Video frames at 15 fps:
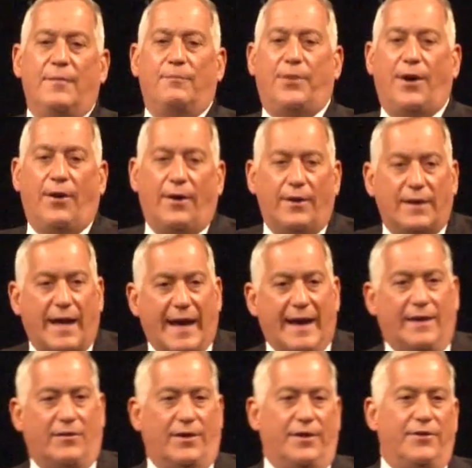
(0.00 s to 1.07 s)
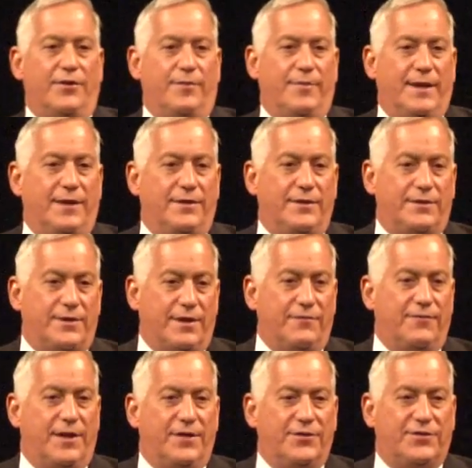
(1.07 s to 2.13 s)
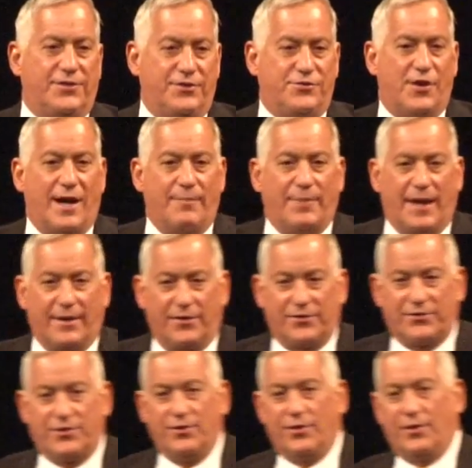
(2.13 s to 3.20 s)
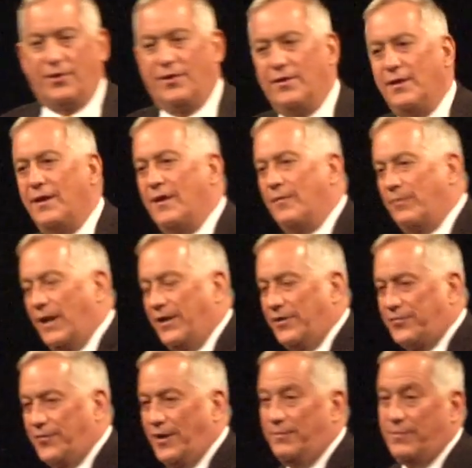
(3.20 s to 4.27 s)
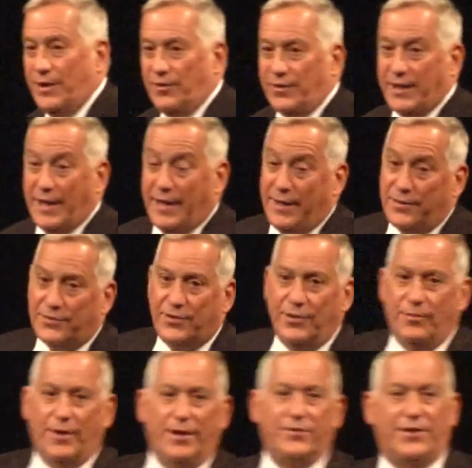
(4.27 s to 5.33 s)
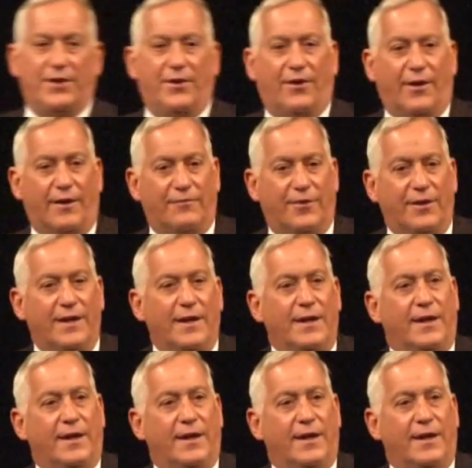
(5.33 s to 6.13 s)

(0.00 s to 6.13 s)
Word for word: Paul Allen, who had been convinced to drop out of school by his friend Bill Gates, who was at Harvard,